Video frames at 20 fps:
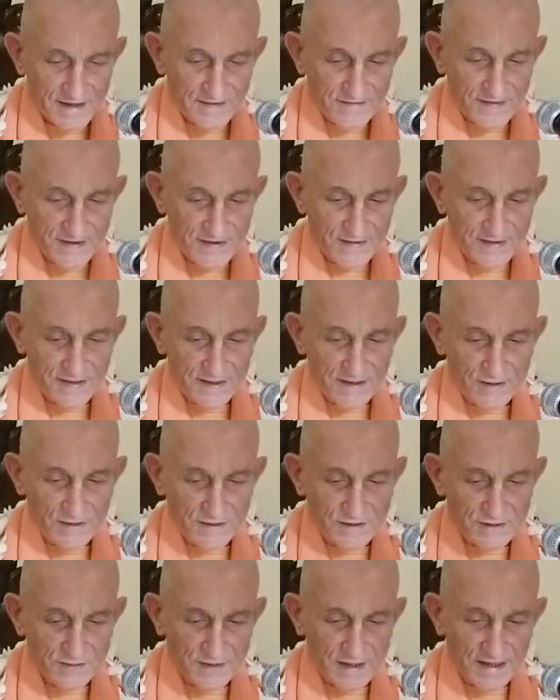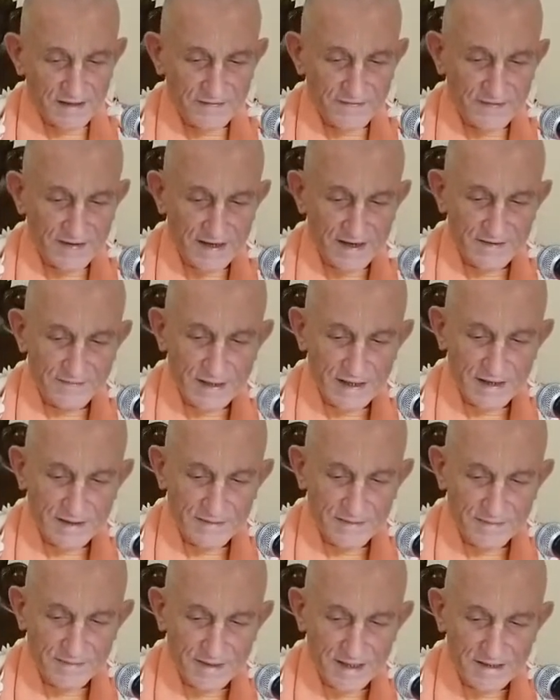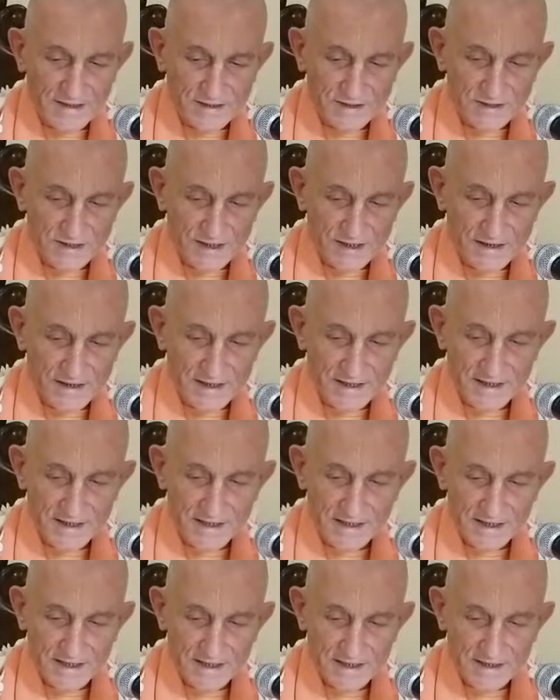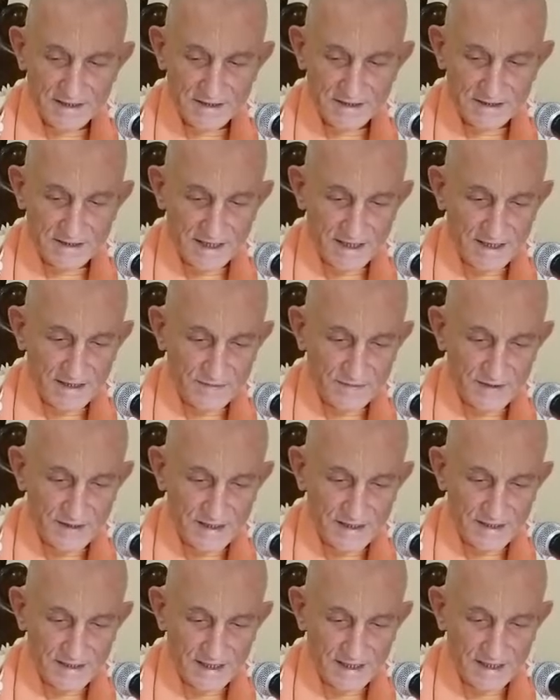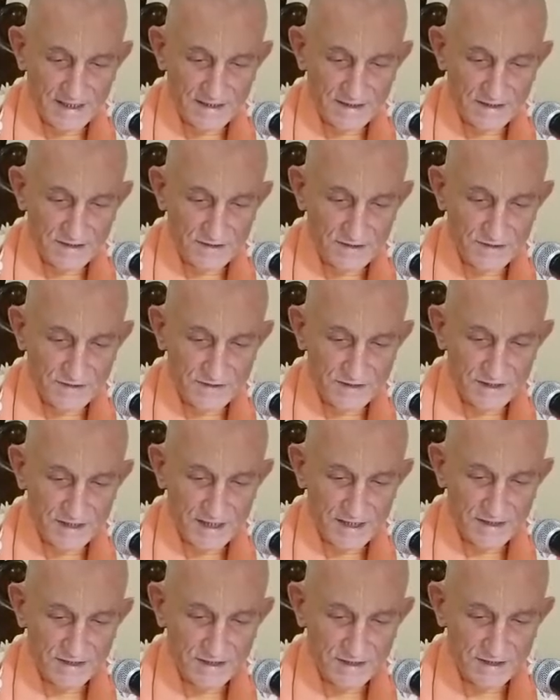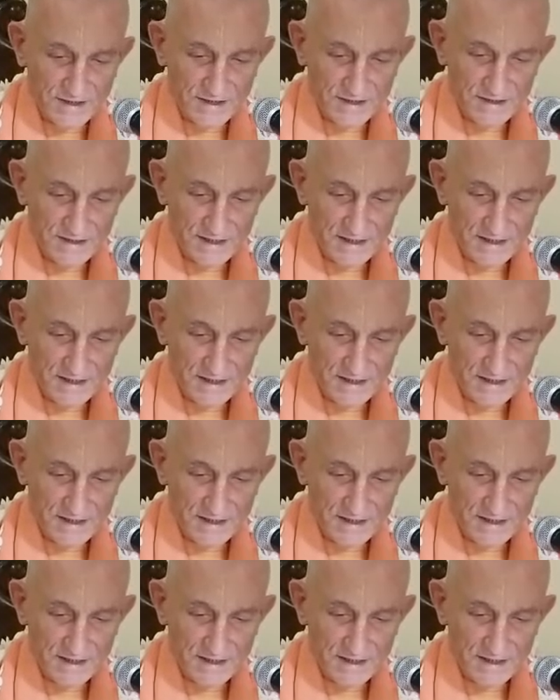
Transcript: Fearing the Lord's welfare, Ballabha Bhattacharya stayed in his association.